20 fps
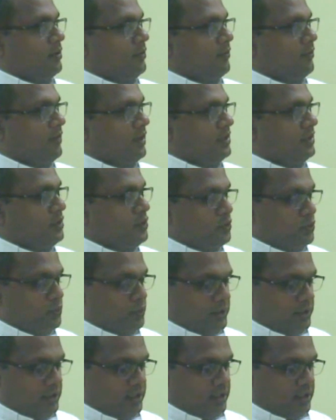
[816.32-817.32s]
Father
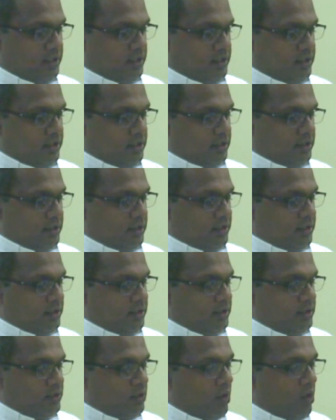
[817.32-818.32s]
Julian,
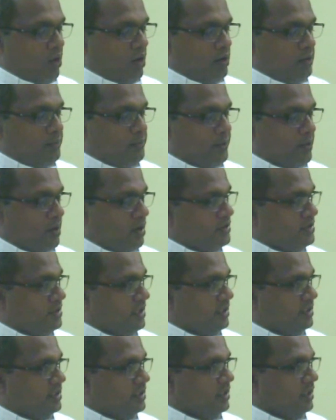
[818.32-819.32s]
the whole
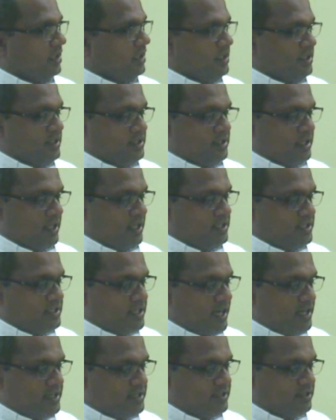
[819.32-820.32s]
project is
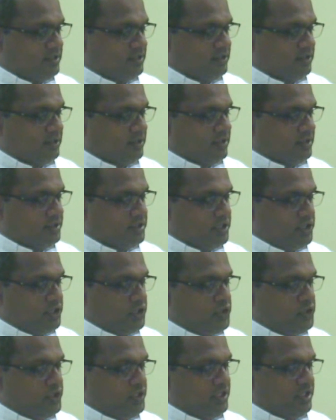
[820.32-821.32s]
entitled
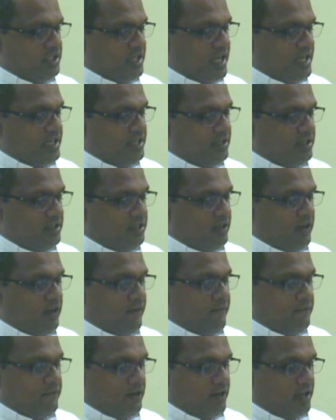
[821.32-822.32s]
Teaching and Learning
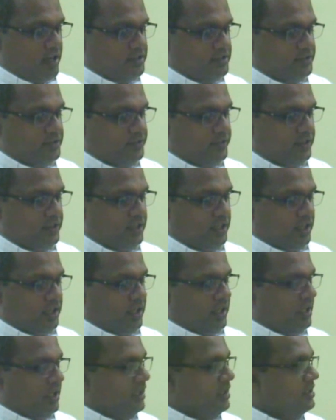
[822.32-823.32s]
Philosophy
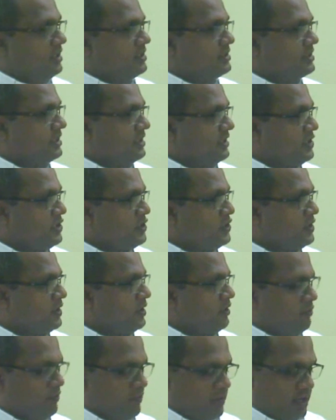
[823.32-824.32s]
in the
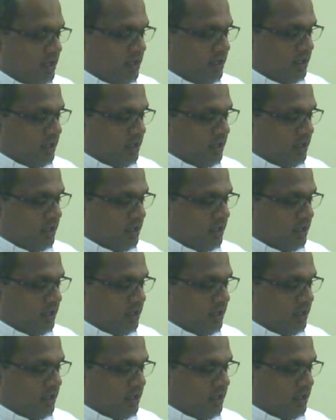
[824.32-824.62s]
Salesian Way.